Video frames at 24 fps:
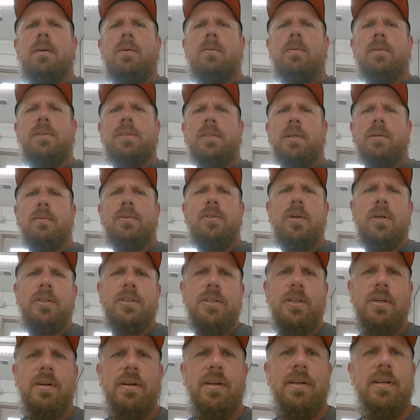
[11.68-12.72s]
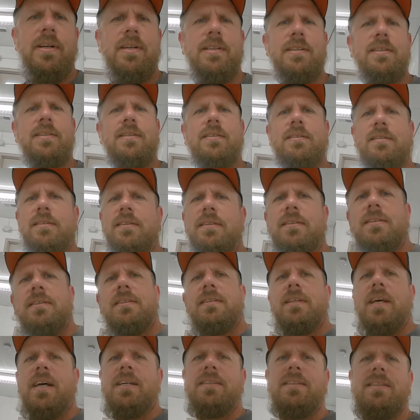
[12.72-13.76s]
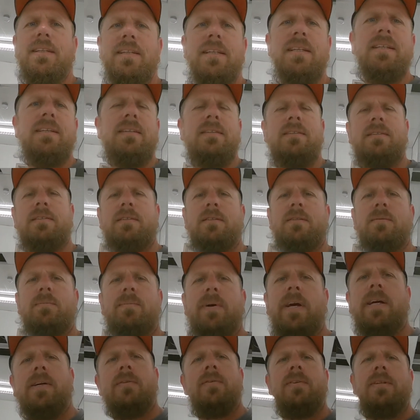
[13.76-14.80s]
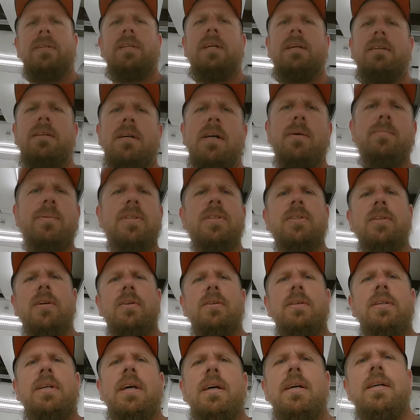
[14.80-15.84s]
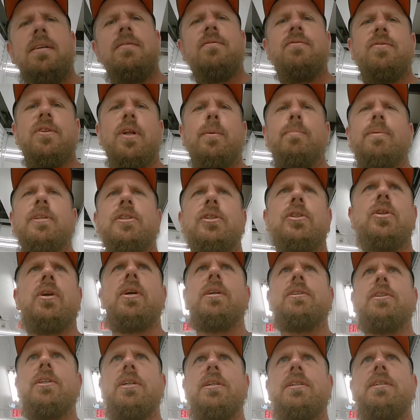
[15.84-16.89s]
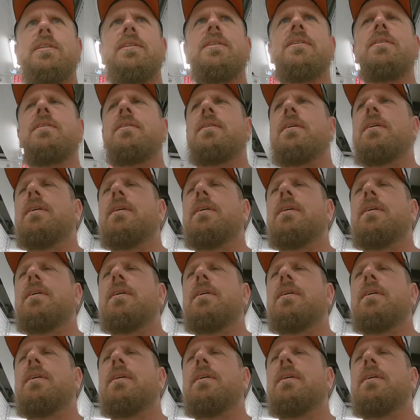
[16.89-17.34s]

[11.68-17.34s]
What's up, treasure hunters? This is Ezzy, back with another episode on flipping treasures.